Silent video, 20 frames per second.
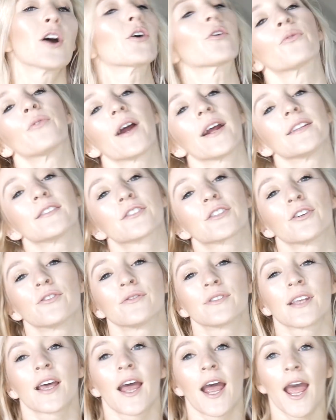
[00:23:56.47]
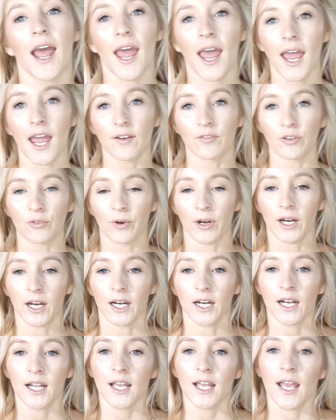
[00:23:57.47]
rhinestones
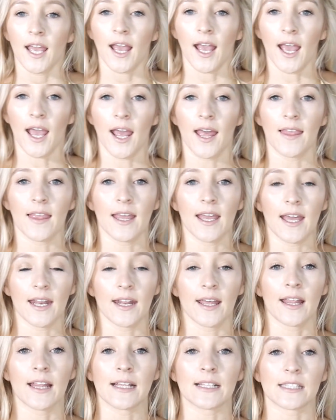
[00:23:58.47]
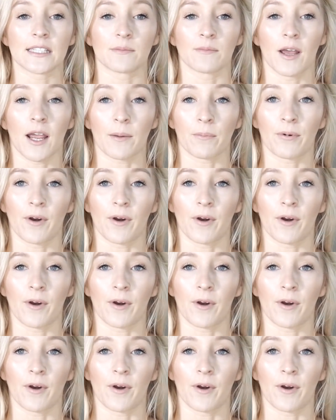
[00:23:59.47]
everywhere. And then this is my